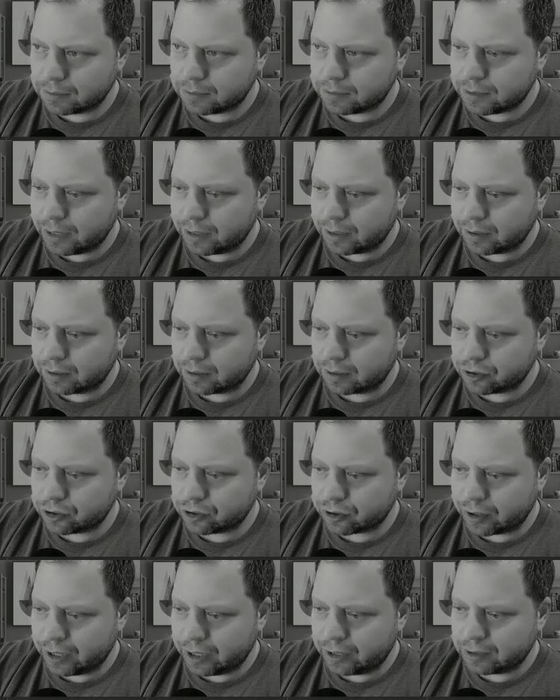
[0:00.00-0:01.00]
take a
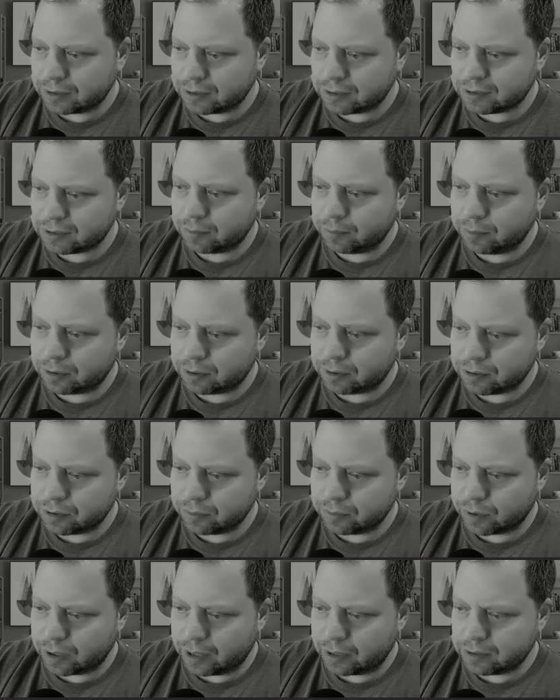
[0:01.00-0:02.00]
trade similar
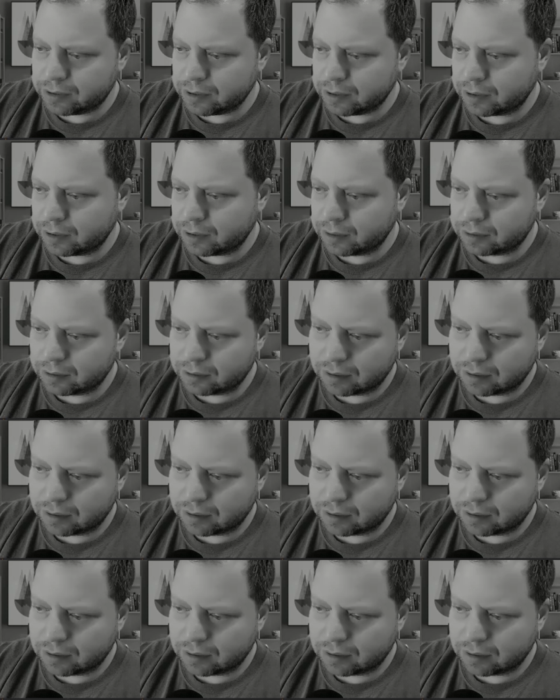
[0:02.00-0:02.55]
to what I took